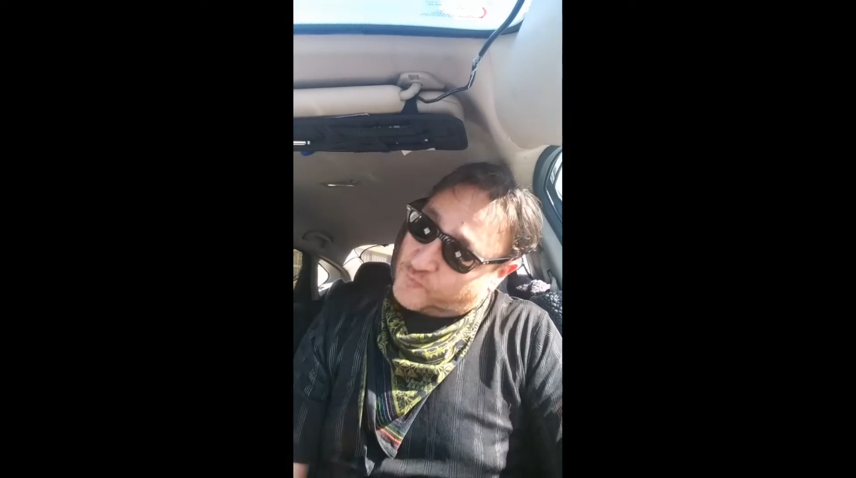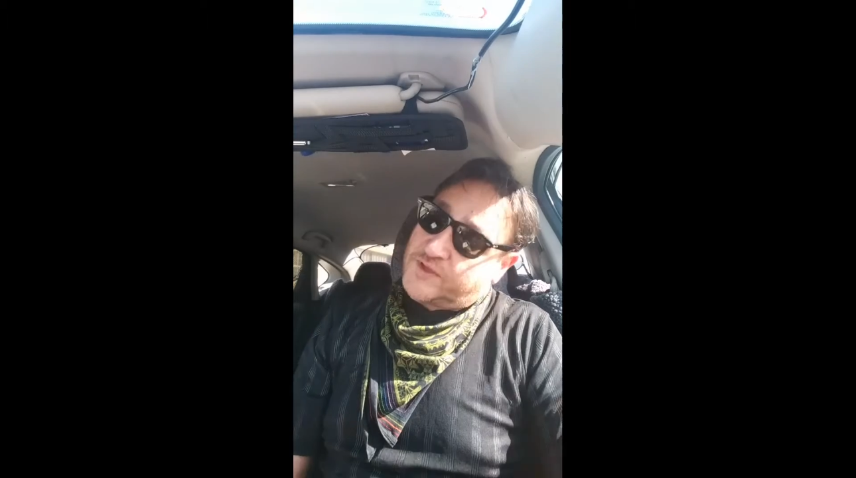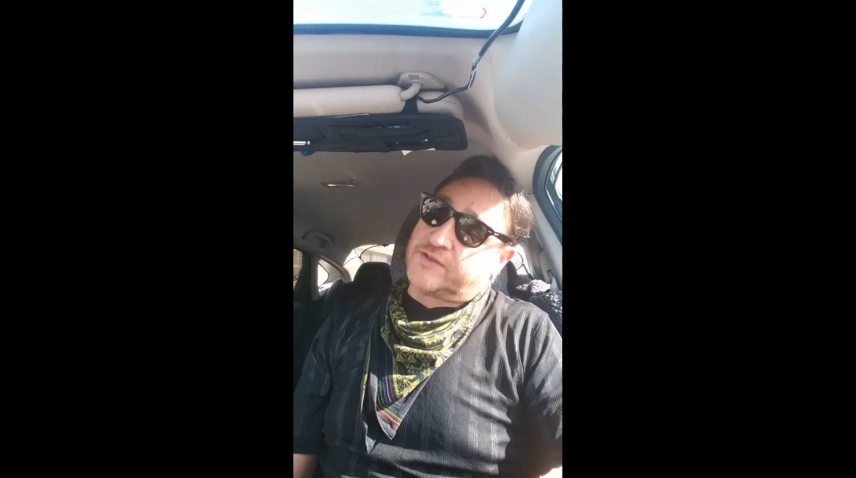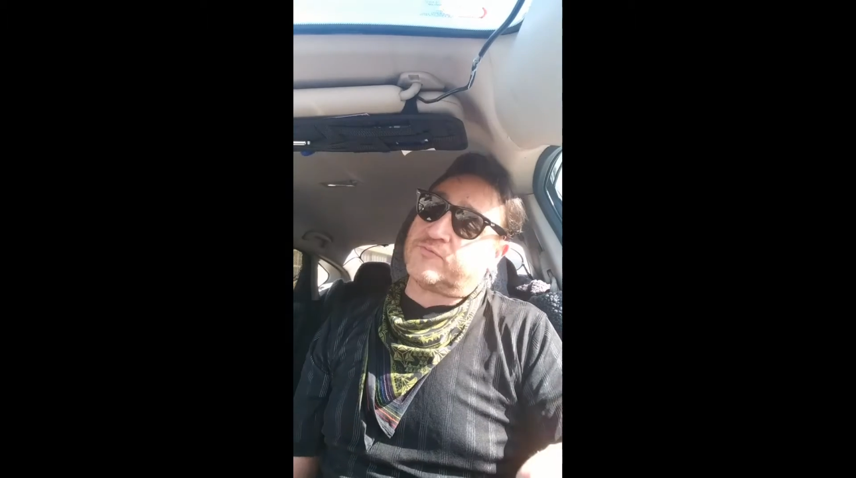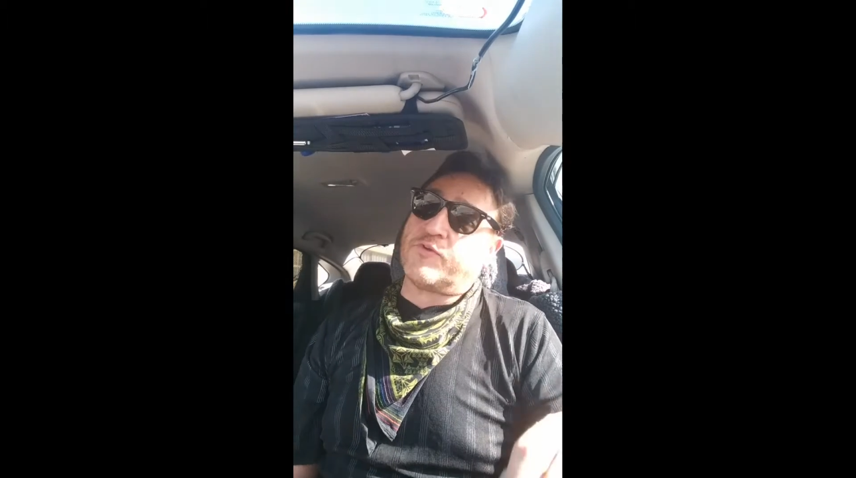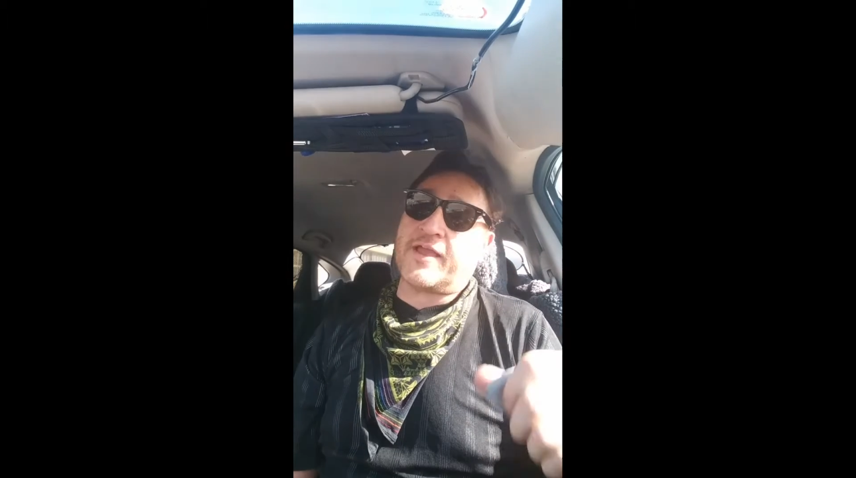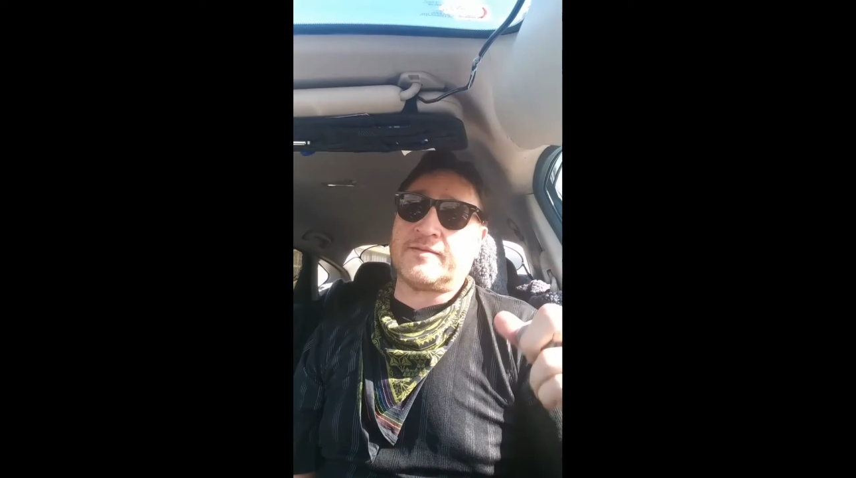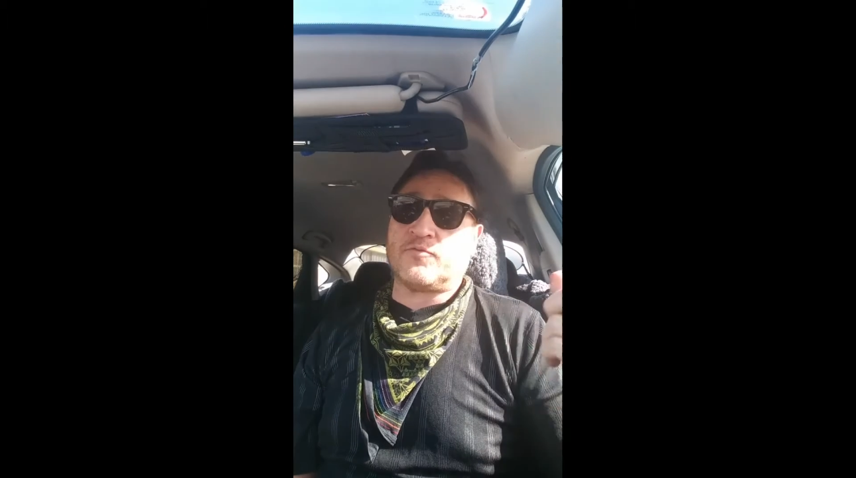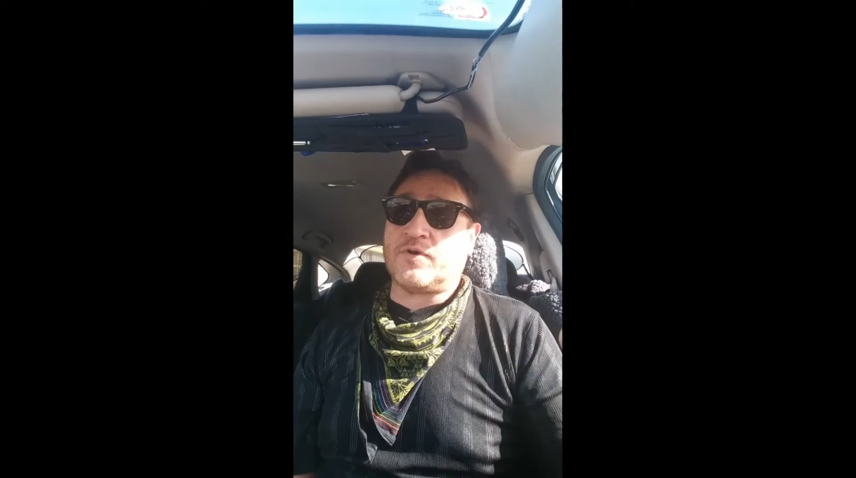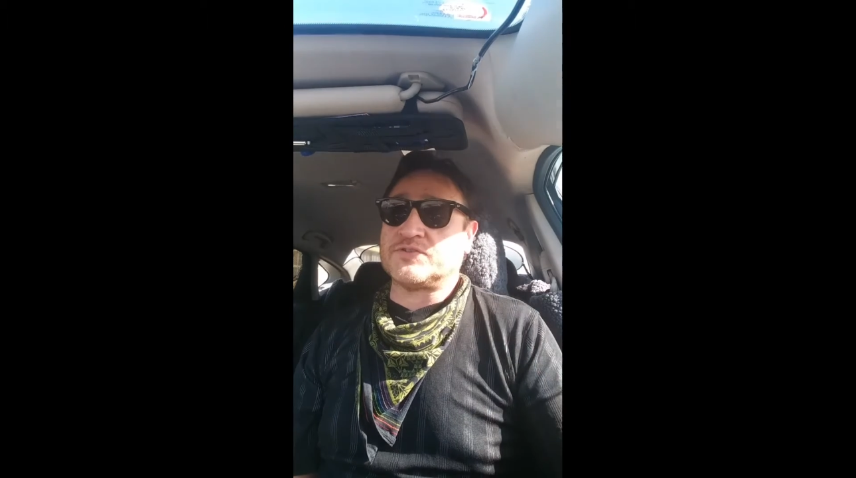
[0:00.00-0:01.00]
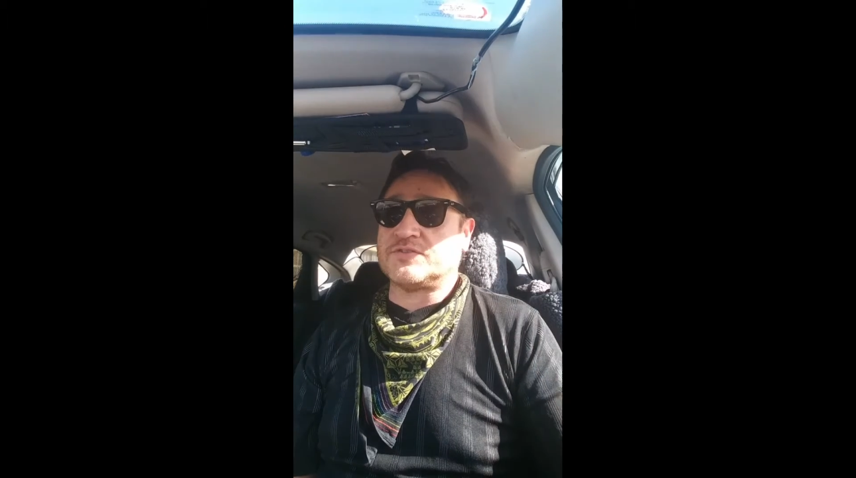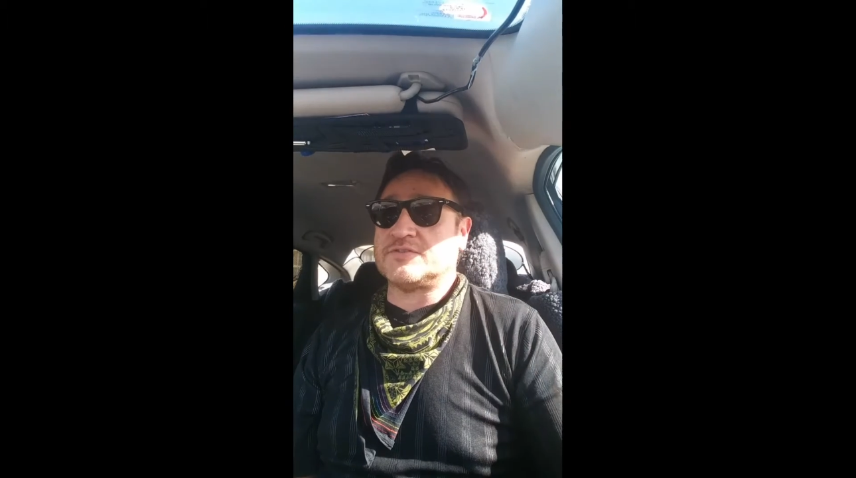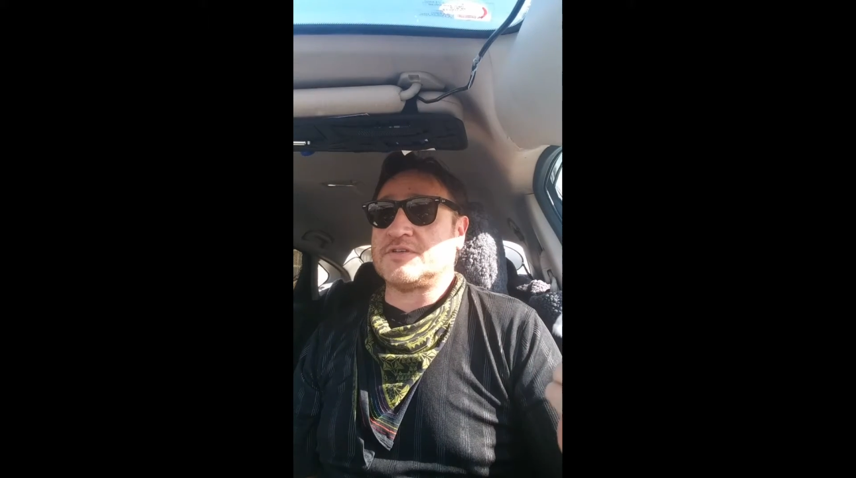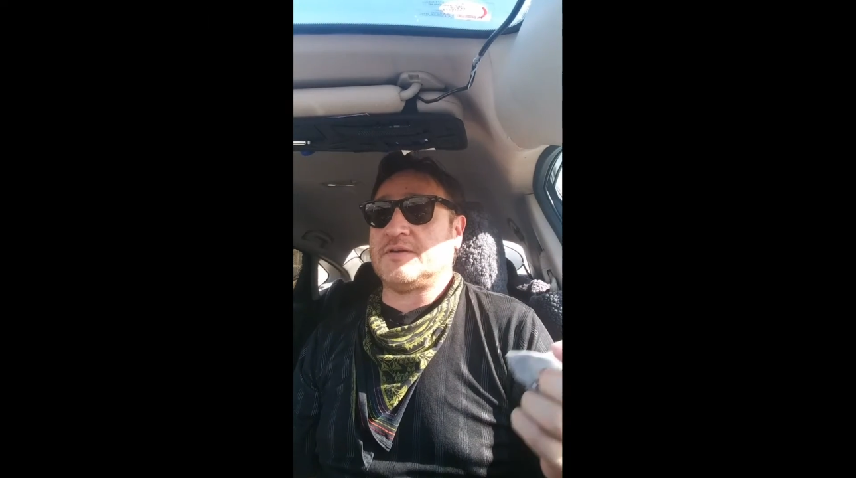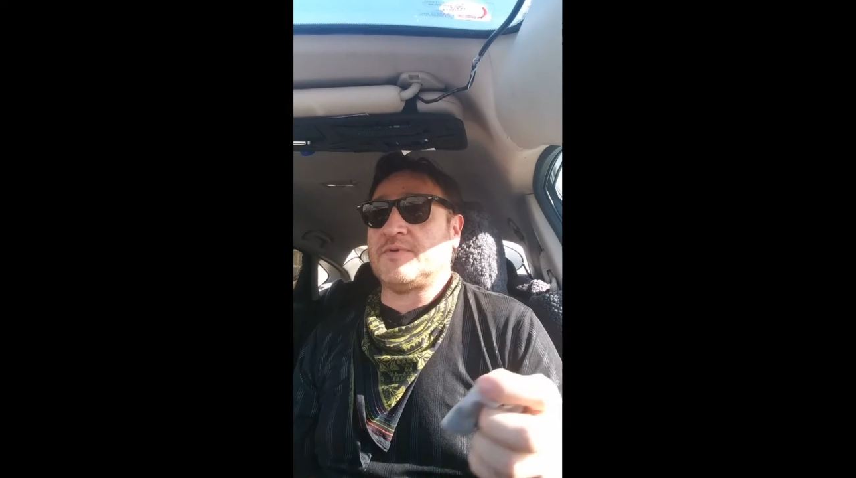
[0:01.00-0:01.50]
when random
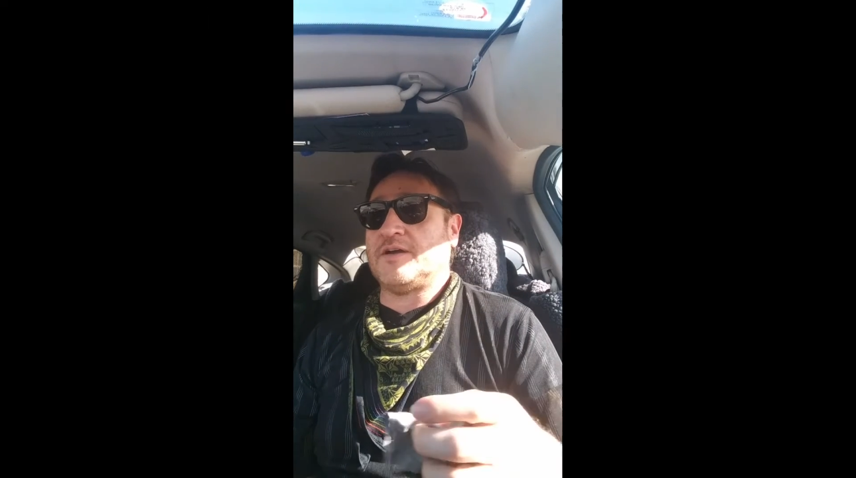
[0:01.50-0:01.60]
questions come